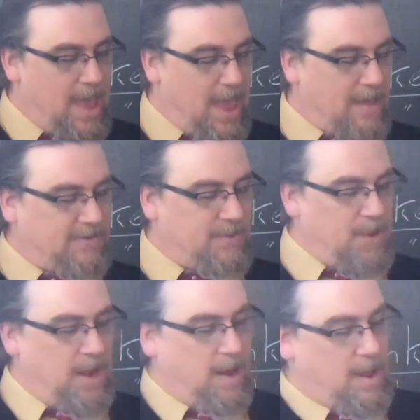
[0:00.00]
has the
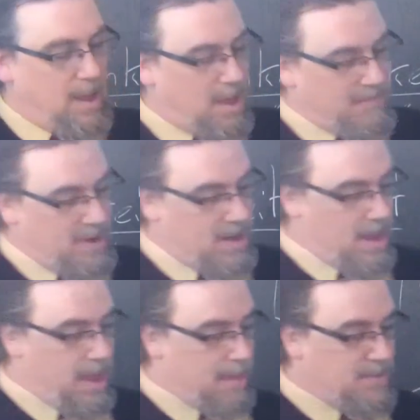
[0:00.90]
meaning of
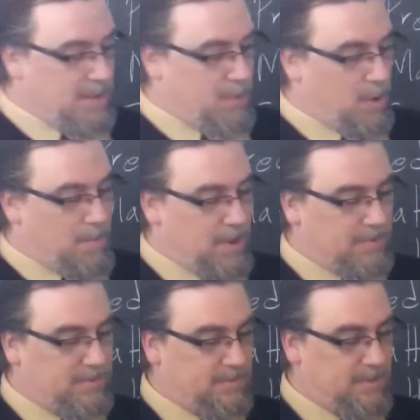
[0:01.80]
an empty
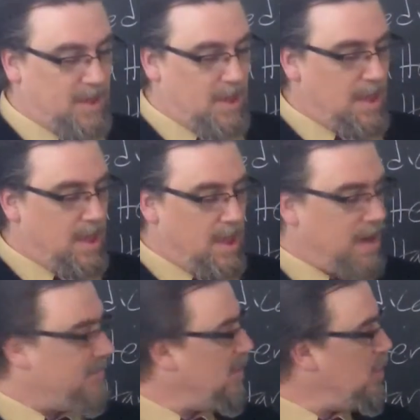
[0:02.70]
purpose
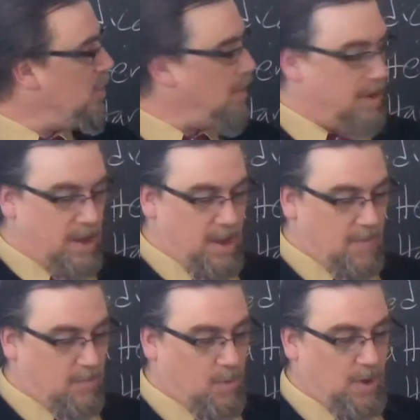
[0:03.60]
and of a unity
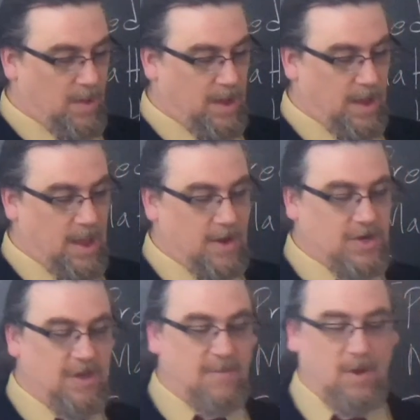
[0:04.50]
of willing and
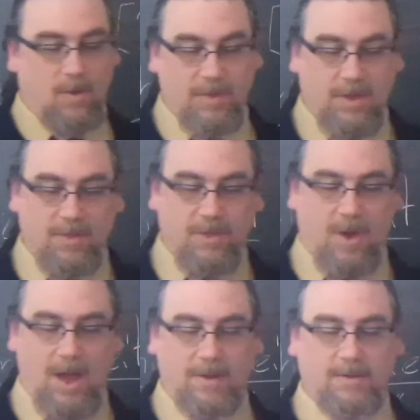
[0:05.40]
achievement only in
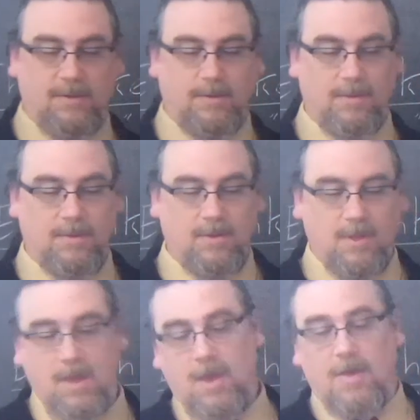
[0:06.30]
thought.
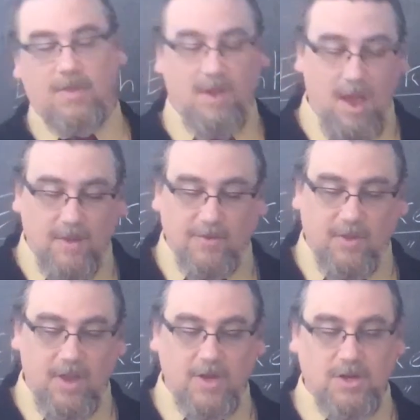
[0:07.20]
The
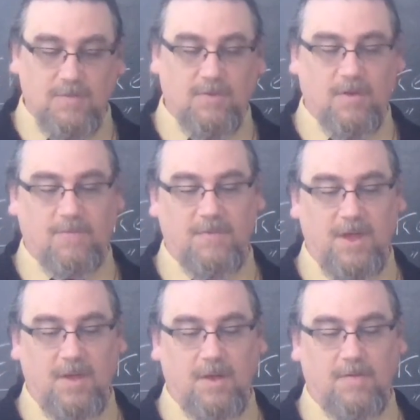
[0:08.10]
consolation for the
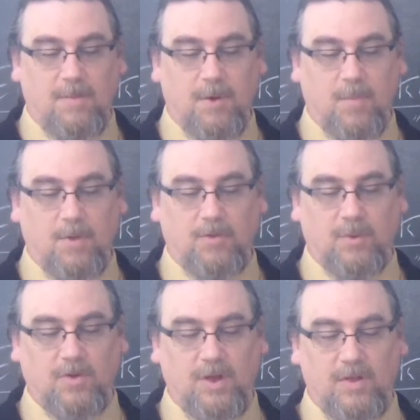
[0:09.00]
failure of the
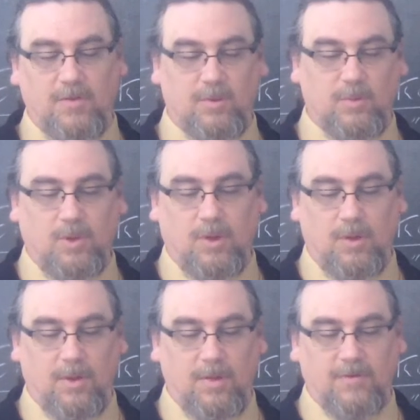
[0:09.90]
purpose, which at least was
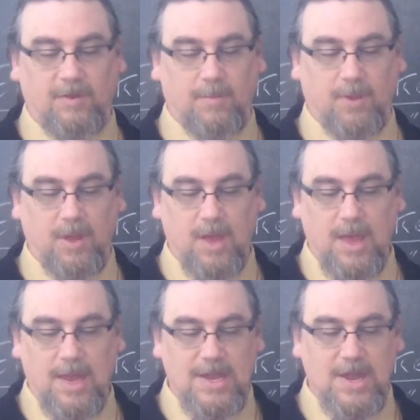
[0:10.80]
willed or at least simply
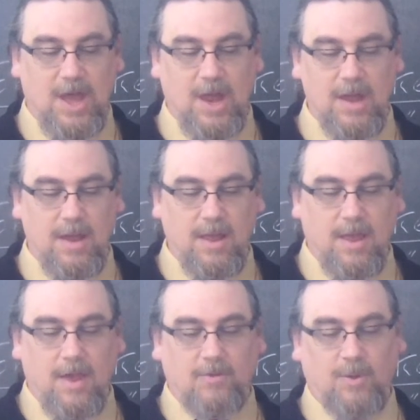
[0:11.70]
done,
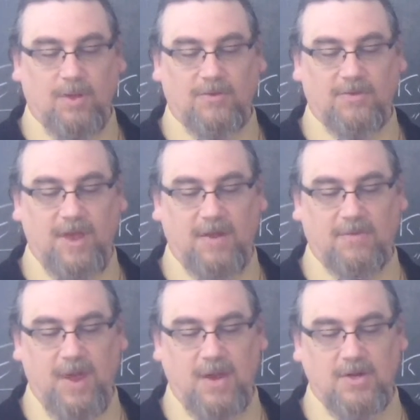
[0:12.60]
as well as the
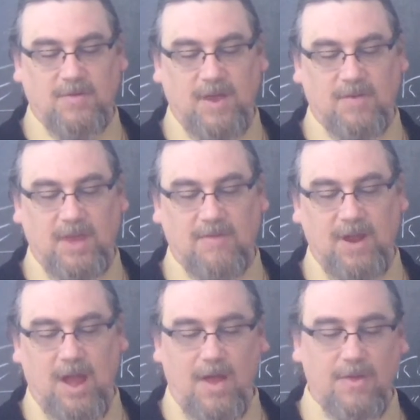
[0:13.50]
satisfaction of having
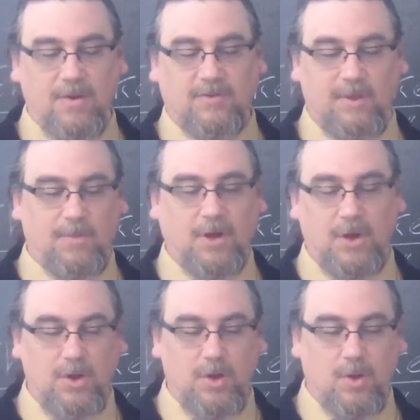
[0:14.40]
given others something
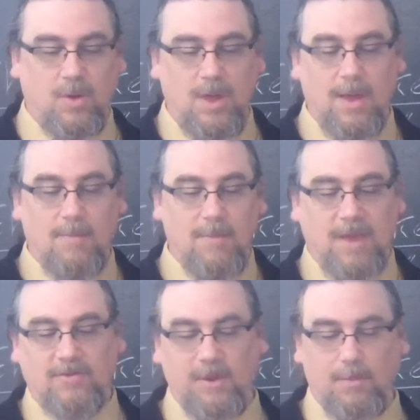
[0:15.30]
to do,
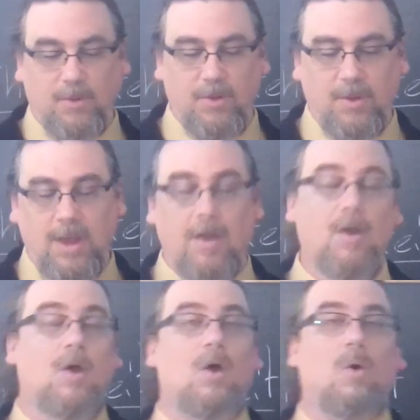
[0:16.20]
makes simple
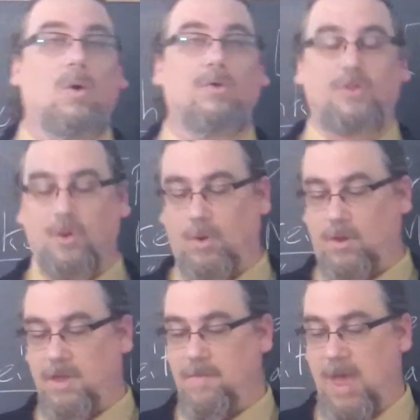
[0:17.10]
doing or
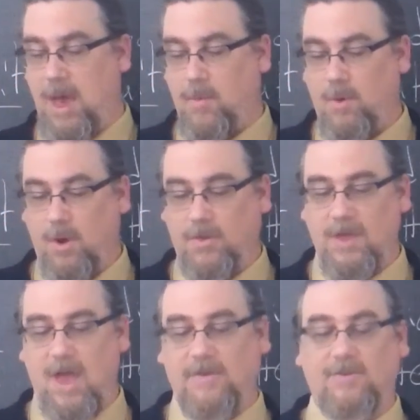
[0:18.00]
thoroughly bad work
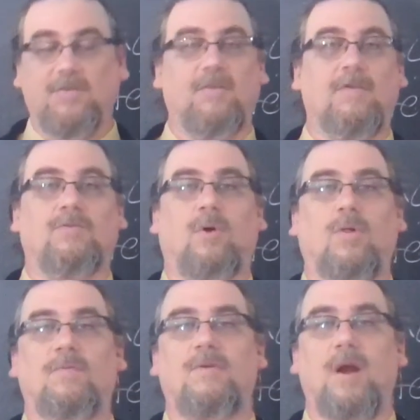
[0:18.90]
the essence of this
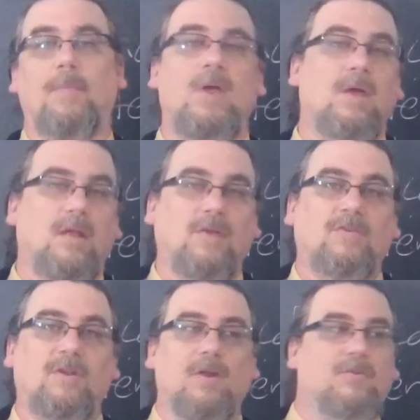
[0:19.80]
whole affair.
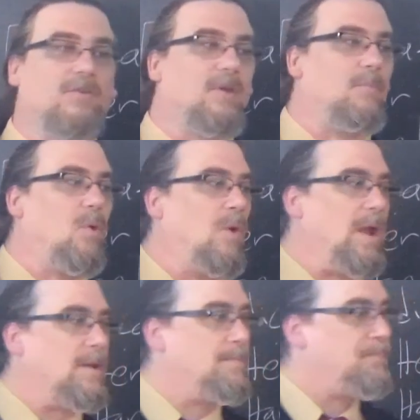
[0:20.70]
This is an interesting point.